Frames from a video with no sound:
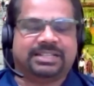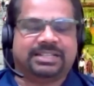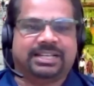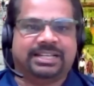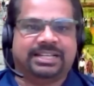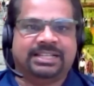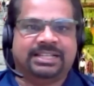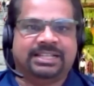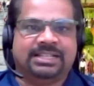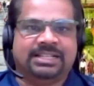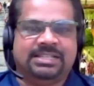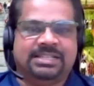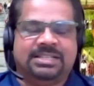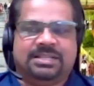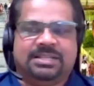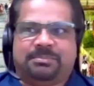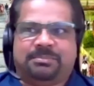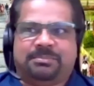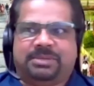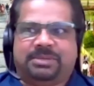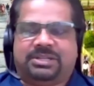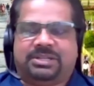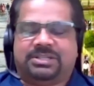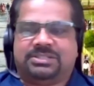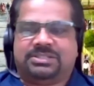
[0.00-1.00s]
right?
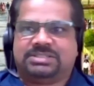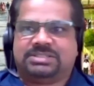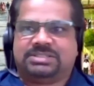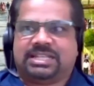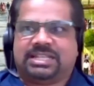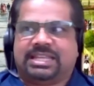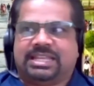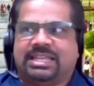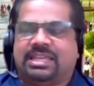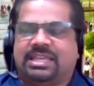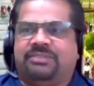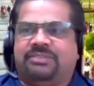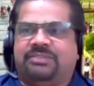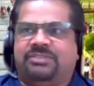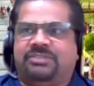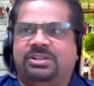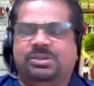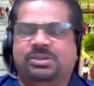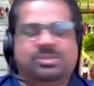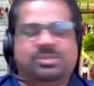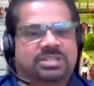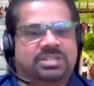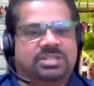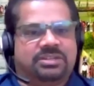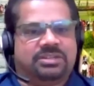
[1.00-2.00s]
Because like
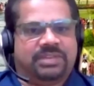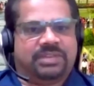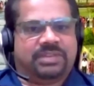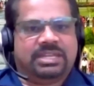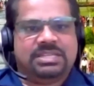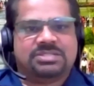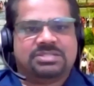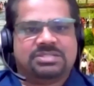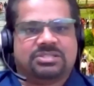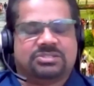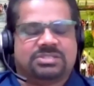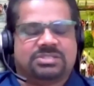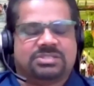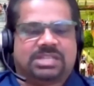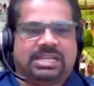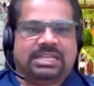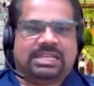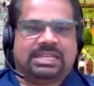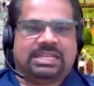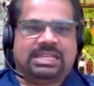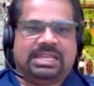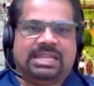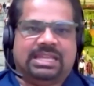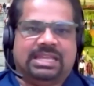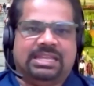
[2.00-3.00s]
evolution of any
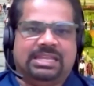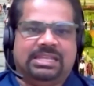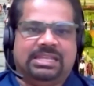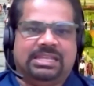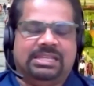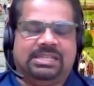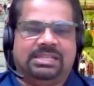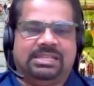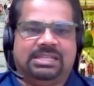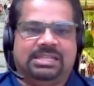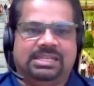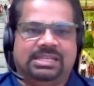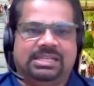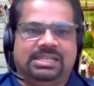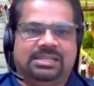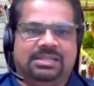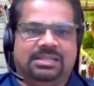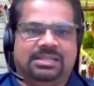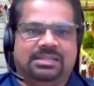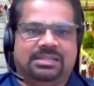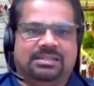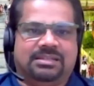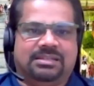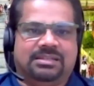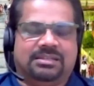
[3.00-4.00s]
society,
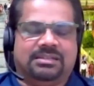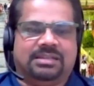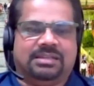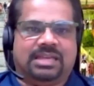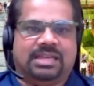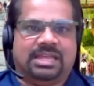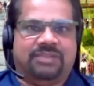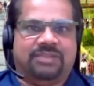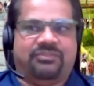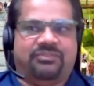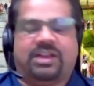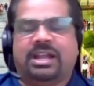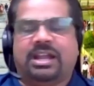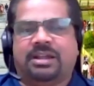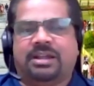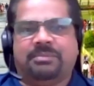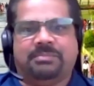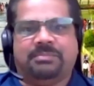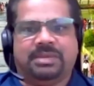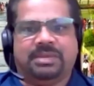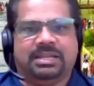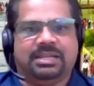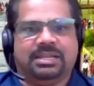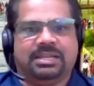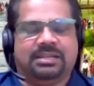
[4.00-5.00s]
any
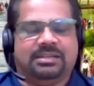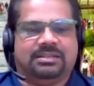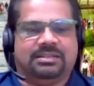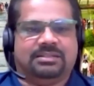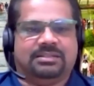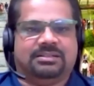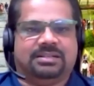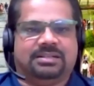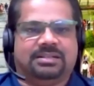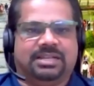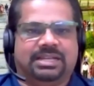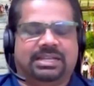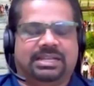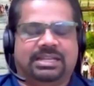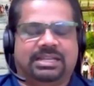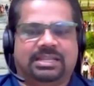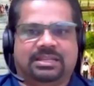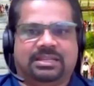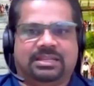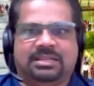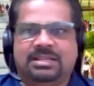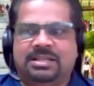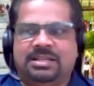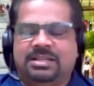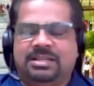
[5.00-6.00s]
environment, right?
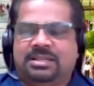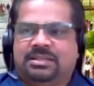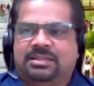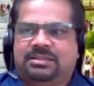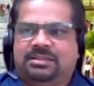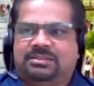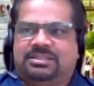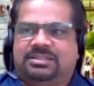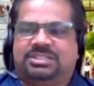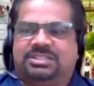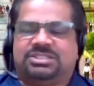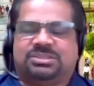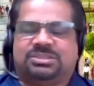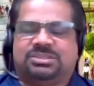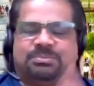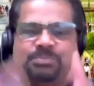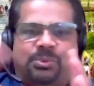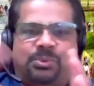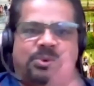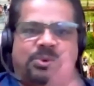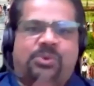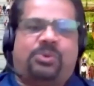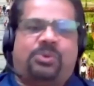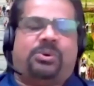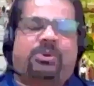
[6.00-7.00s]
There's
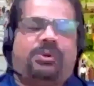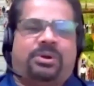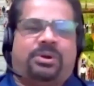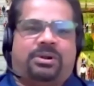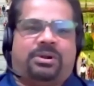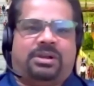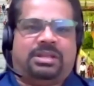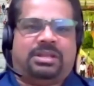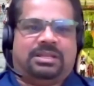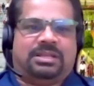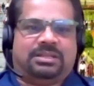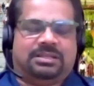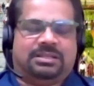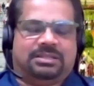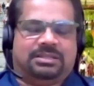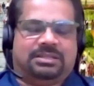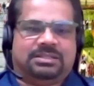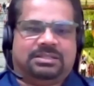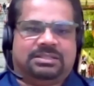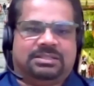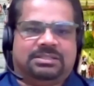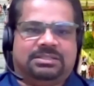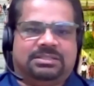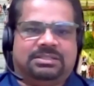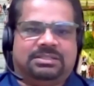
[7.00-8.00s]
more
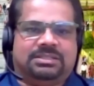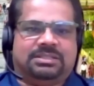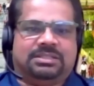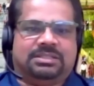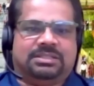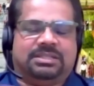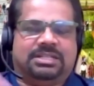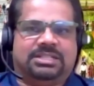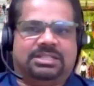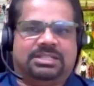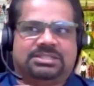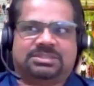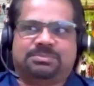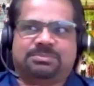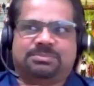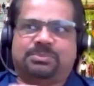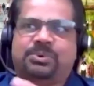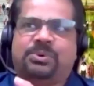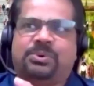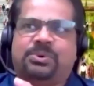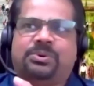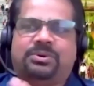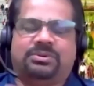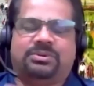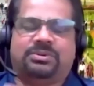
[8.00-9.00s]
there's
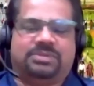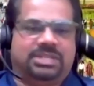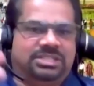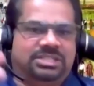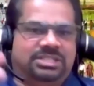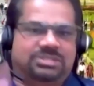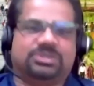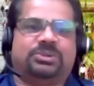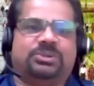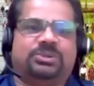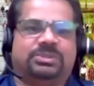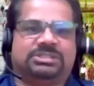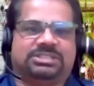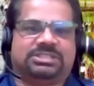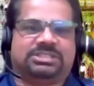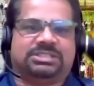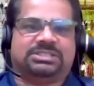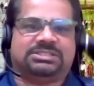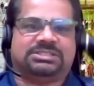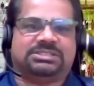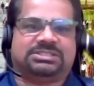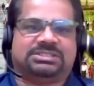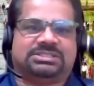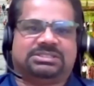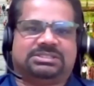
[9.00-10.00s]
more
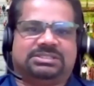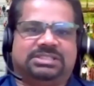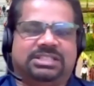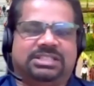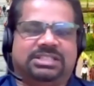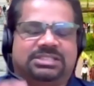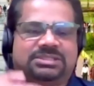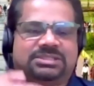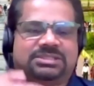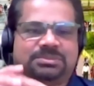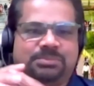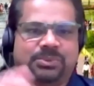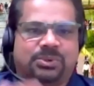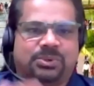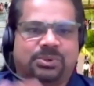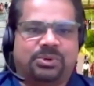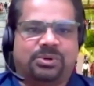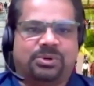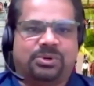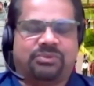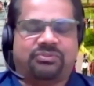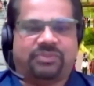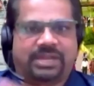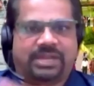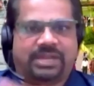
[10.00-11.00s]
resources, there's
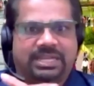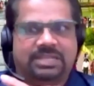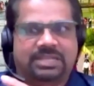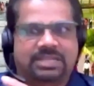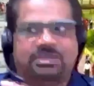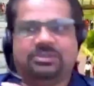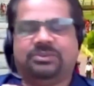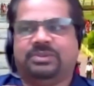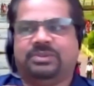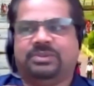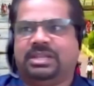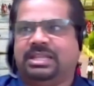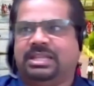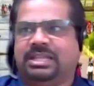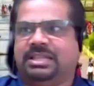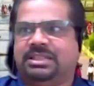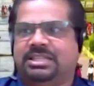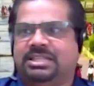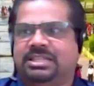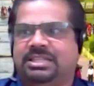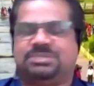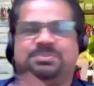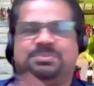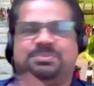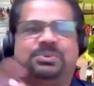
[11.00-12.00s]
more fine tuning,
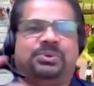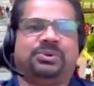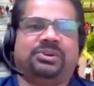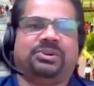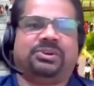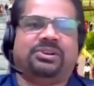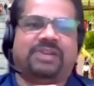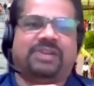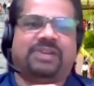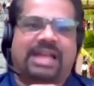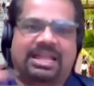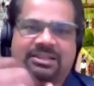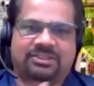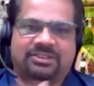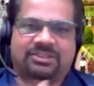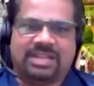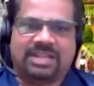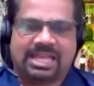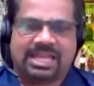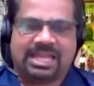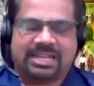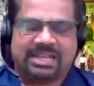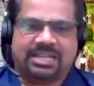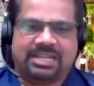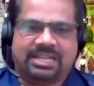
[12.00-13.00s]
there's more
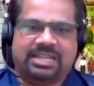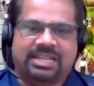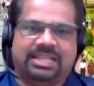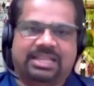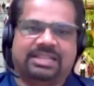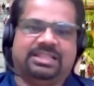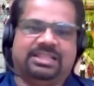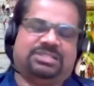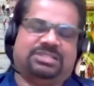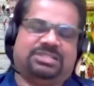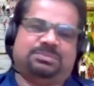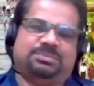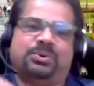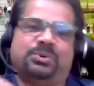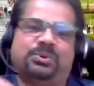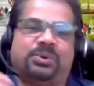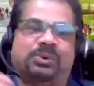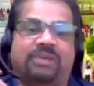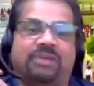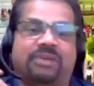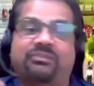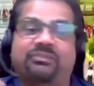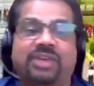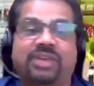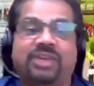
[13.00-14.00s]
granularity, there's more
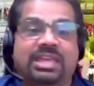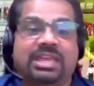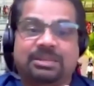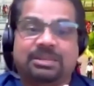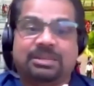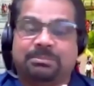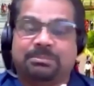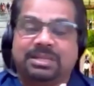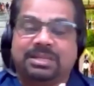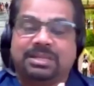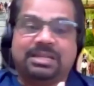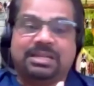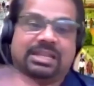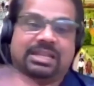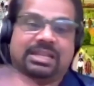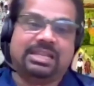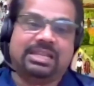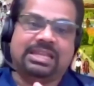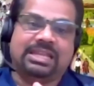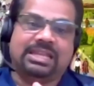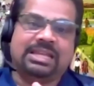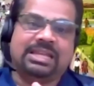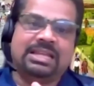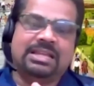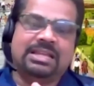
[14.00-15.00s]
availability,